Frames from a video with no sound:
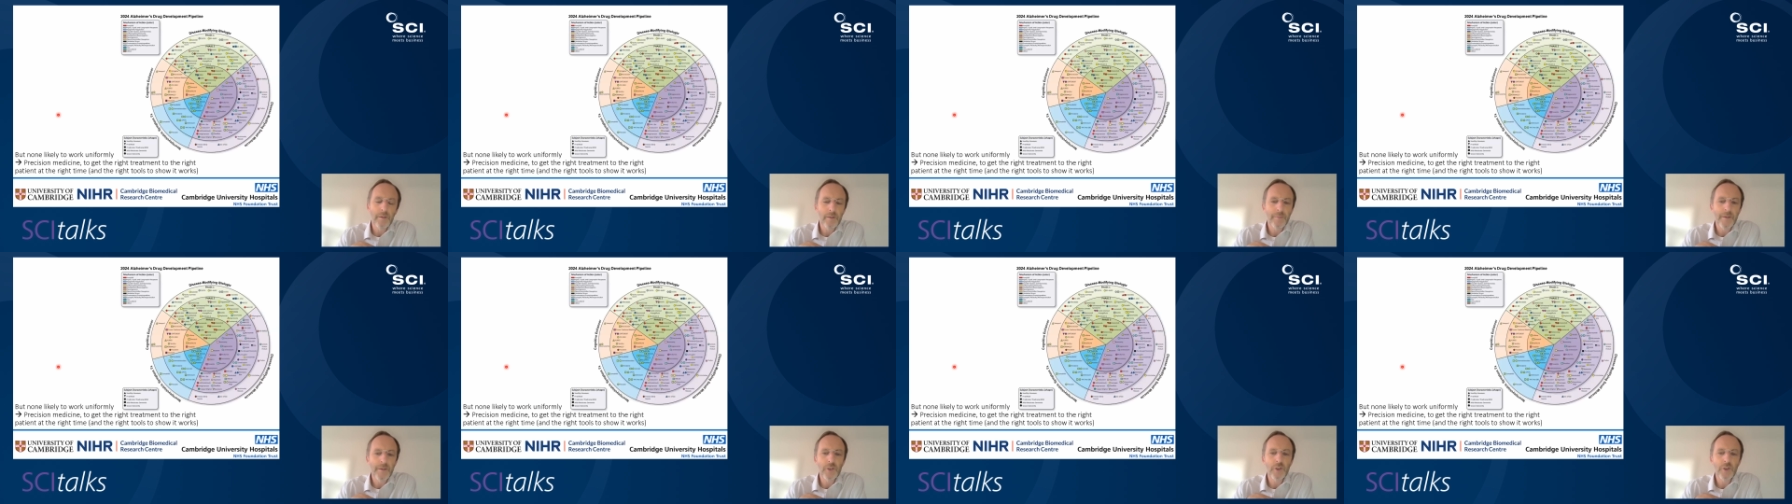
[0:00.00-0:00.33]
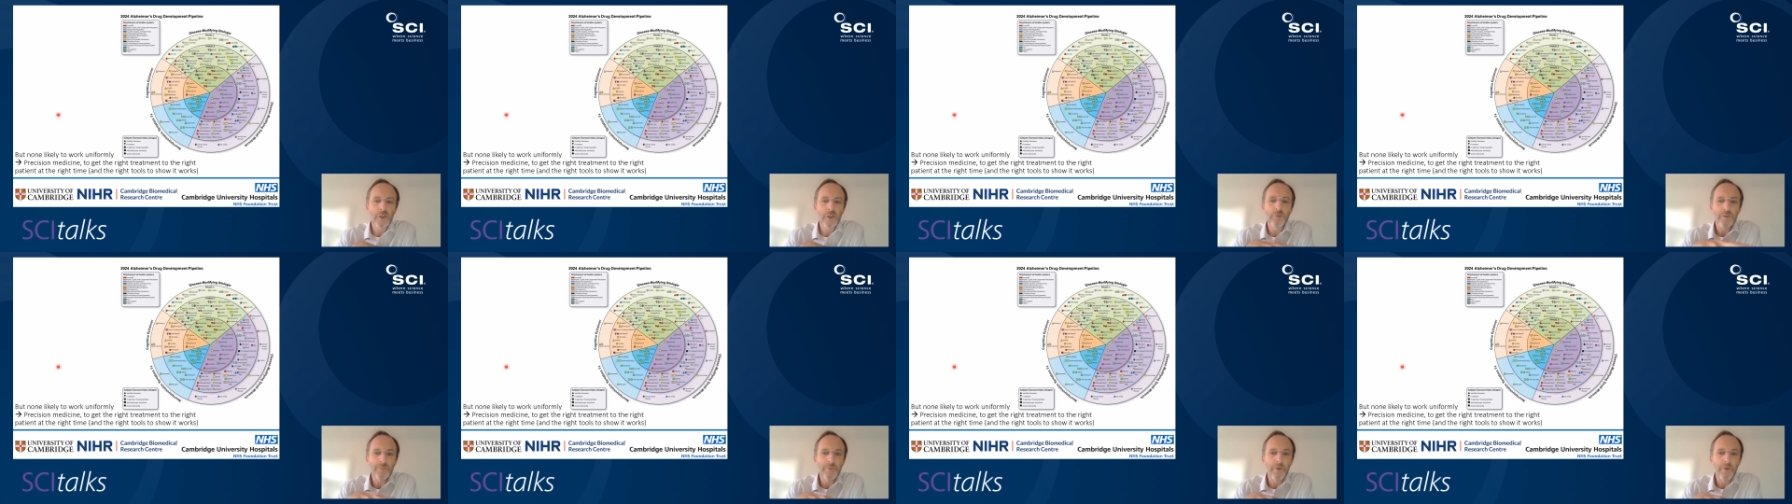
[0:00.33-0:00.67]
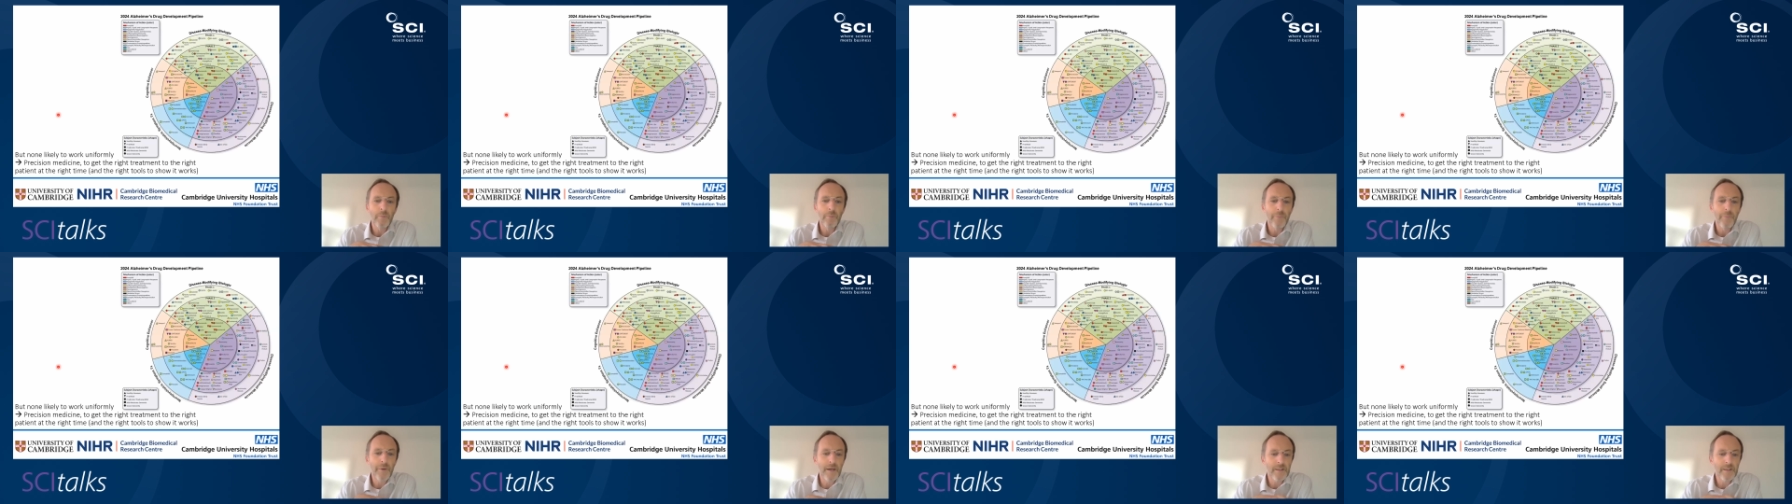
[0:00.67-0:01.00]
dementia will
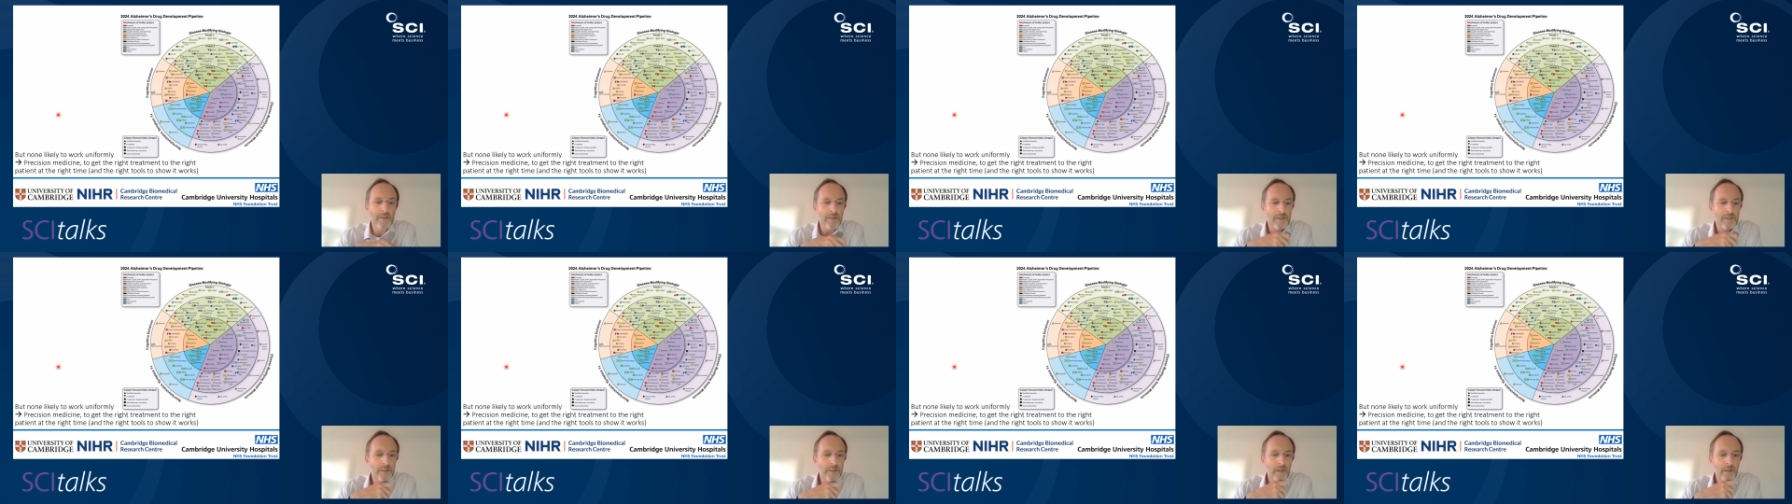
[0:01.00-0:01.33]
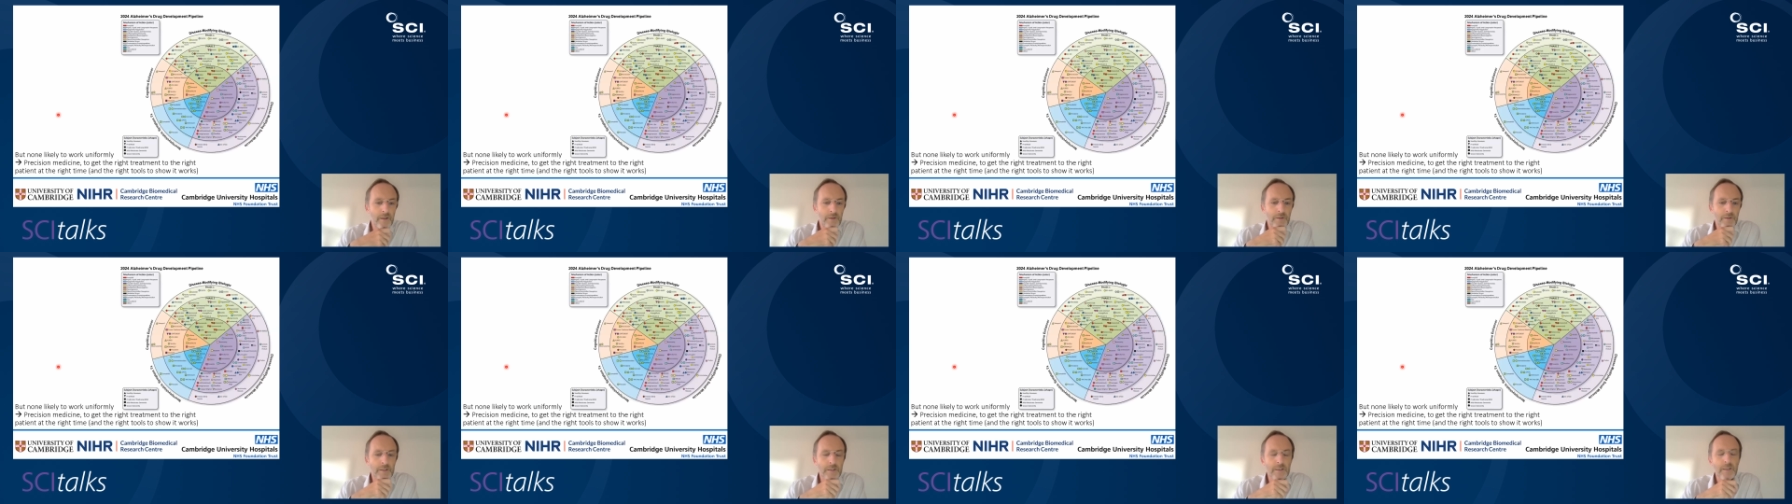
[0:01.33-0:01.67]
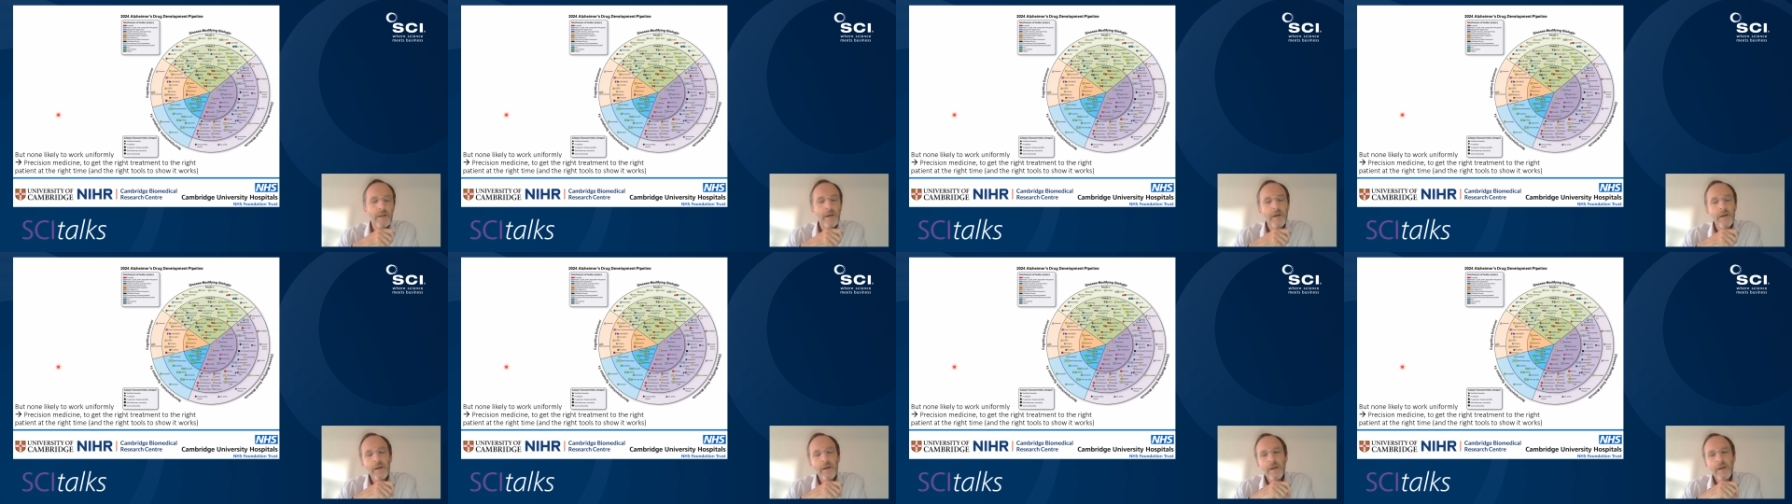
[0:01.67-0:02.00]
respond better than others.
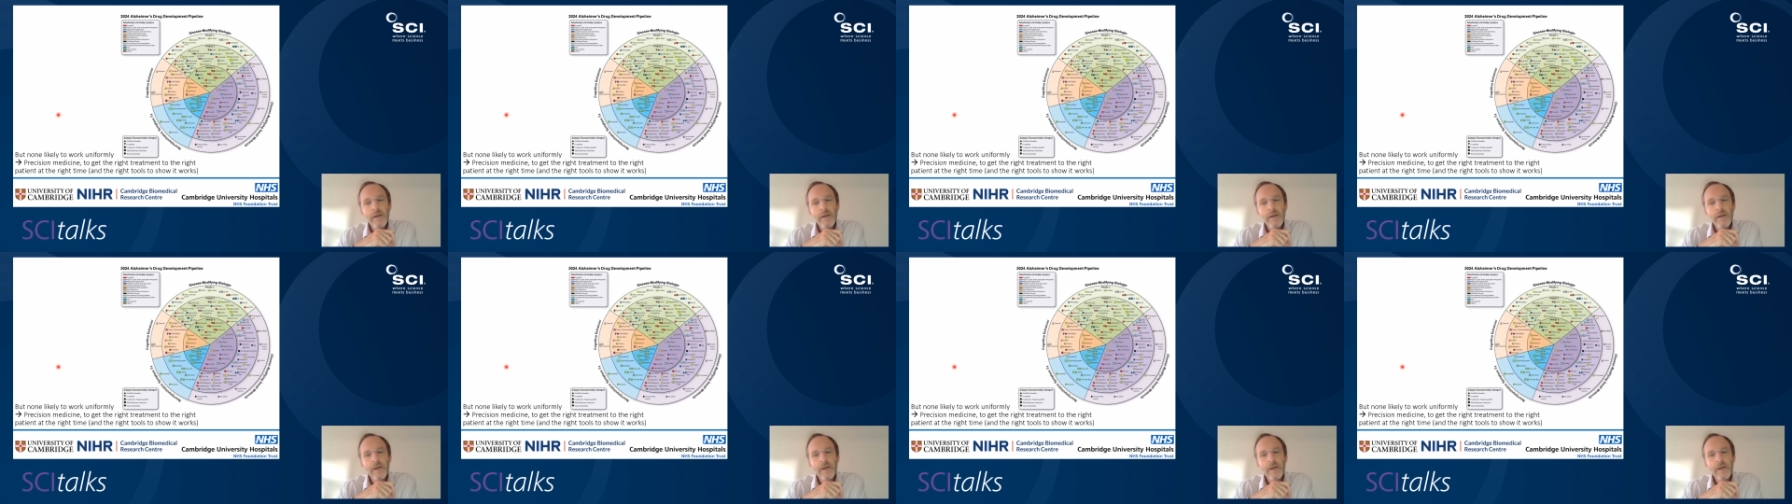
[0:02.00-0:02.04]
